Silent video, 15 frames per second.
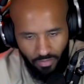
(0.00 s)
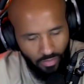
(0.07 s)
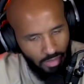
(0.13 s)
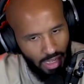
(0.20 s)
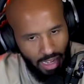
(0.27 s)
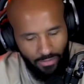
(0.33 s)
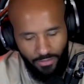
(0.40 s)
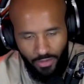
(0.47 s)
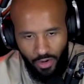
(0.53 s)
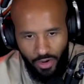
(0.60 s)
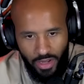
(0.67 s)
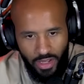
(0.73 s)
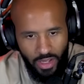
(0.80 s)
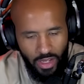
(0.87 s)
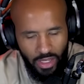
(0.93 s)
Yeah,
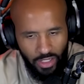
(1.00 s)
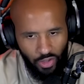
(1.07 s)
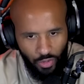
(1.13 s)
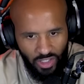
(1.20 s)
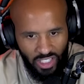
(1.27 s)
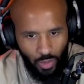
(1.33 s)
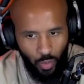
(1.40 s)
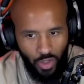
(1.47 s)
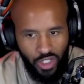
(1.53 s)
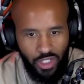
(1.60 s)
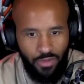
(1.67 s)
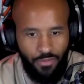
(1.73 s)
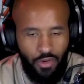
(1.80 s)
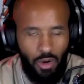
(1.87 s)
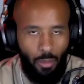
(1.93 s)
so he's
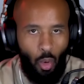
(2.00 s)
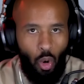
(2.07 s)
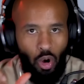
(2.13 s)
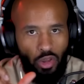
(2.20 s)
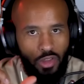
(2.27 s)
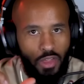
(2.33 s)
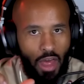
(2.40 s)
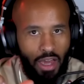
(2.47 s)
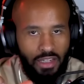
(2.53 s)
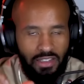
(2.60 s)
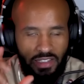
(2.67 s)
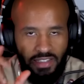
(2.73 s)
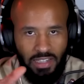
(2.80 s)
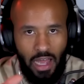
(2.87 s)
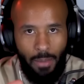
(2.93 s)
switching from orthodox
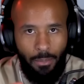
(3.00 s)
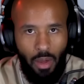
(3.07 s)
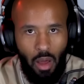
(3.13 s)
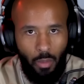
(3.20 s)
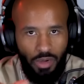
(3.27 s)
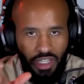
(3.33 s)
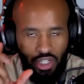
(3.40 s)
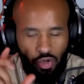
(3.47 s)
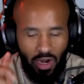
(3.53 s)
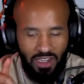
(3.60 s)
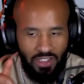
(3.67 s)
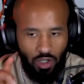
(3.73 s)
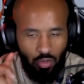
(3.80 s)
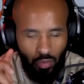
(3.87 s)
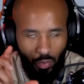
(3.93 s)
to southpaw when he's trying
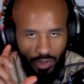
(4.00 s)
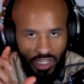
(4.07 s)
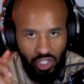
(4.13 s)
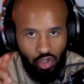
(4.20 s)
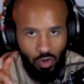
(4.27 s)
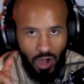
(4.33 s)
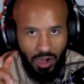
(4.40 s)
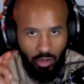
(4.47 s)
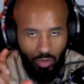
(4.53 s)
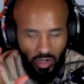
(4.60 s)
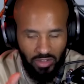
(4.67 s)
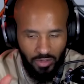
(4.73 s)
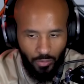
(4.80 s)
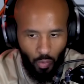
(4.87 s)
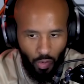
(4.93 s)
to
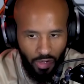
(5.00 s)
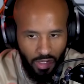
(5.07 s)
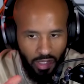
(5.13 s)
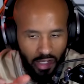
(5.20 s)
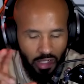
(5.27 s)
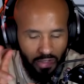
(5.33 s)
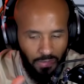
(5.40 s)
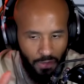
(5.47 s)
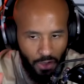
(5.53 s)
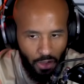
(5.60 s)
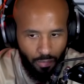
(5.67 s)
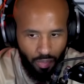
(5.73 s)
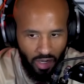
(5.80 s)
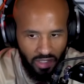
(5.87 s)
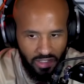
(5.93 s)
cross the void.
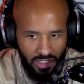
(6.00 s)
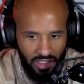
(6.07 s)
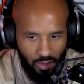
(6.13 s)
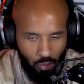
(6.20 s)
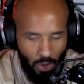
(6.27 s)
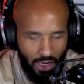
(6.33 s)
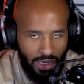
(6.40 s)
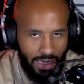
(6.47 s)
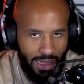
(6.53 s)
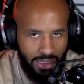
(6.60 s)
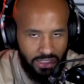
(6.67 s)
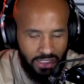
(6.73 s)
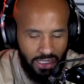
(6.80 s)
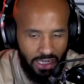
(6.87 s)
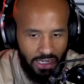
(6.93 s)
Derek Brunson is
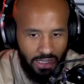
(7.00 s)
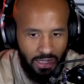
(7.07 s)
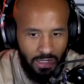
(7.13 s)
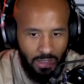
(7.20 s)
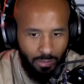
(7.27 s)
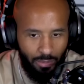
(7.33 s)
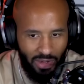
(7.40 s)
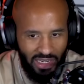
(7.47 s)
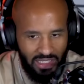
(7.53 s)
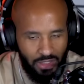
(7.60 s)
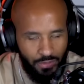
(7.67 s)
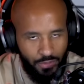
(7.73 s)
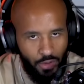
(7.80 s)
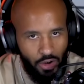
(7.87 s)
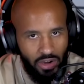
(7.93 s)
recognizing it, but it's
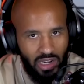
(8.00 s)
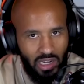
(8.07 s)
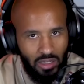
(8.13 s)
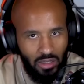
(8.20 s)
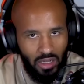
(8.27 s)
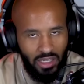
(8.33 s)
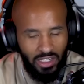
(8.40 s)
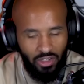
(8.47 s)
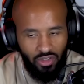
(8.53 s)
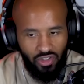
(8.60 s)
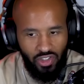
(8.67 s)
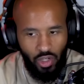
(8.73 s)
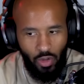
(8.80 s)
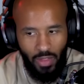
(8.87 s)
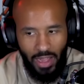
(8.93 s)
very clunky. There's
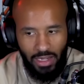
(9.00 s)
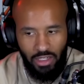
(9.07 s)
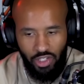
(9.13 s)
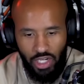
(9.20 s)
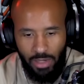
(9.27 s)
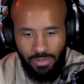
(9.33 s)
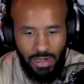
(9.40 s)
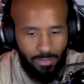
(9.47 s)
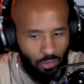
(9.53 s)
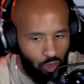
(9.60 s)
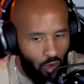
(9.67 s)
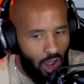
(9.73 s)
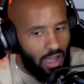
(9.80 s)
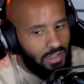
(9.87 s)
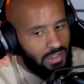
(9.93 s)
no like jab,
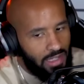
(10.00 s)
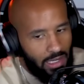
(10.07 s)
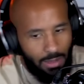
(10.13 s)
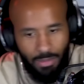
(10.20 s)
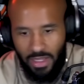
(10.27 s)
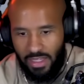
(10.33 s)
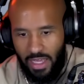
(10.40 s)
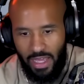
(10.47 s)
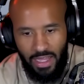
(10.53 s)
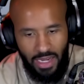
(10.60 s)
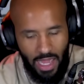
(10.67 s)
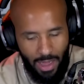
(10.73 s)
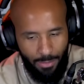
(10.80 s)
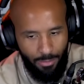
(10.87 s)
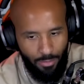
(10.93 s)
cross, setup,
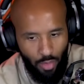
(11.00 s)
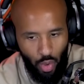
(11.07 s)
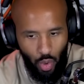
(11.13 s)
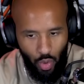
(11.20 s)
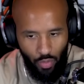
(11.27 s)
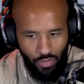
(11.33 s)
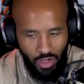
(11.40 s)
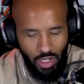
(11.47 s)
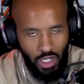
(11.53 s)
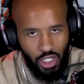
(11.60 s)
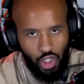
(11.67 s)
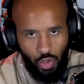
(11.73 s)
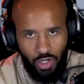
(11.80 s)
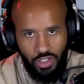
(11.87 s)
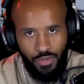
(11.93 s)
and move,
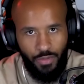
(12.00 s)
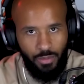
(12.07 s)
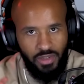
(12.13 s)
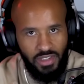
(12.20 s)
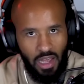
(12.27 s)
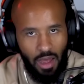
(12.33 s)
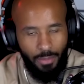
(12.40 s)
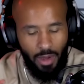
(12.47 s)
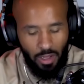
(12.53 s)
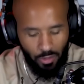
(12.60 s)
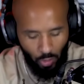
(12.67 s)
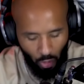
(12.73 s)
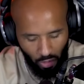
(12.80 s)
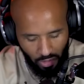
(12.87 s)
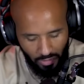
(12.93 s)
transition from southpaw to
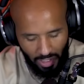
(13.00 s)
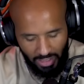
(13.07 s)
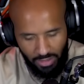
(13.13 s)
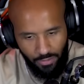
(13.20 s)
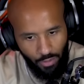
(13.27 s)
orthodox.